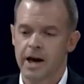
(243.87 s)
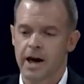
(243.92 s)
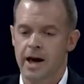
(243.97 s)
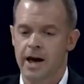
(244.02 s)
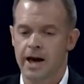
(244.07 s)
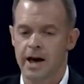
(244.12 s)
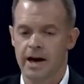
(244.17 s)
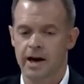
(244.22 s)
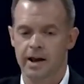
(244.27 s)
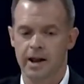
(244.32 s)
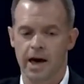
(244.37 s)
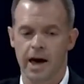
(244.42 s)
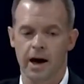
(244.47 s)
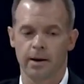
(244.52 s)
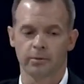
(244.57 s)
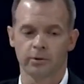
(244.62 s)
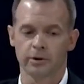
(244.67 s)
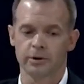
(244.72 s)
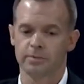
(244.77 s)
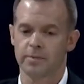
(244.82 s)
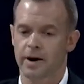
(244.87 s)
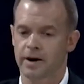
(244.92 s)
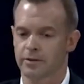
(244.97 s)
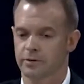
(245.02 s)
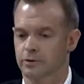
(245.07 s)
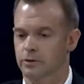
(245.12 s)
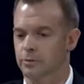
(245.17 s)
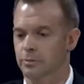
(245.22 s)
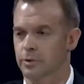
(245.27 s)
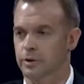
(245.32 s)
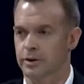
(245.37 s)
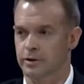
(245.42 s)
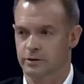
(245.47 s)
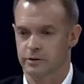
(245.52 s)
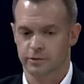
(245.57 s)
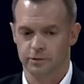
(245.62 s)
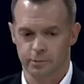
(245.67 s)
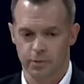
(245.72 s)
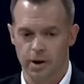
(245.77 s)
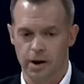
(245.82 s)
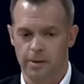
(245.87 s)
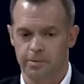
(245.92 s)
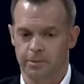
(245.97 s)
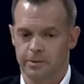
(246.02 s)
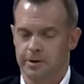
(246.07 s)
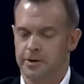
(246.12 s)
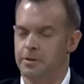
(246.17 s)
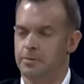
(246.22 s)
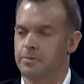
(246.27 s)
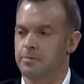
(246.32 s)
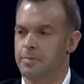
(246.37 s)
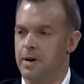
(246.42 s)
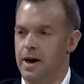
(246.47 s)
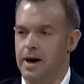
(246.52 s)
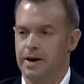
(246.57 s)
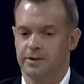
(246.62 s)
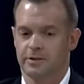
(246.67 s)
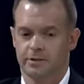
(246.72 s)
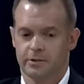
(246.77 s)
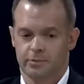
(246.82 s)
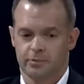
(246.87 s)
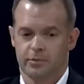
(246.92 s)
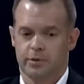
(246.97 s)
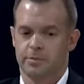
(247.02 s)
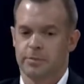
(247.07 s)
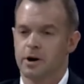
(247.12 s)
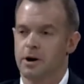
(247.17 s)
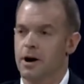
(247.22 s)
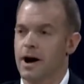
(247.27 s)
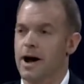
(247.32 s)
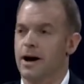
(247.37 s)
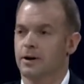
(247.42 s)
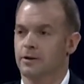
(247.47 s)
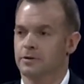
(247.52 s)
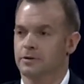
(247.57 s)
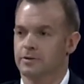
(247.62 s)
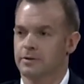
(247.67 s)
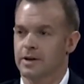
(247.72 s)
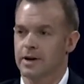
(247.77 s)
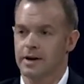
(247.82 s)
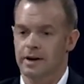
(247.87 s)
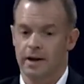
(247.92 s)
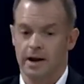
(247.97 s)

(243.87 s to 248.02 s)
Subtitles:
And Emily Bessler Books is probably the best premier house that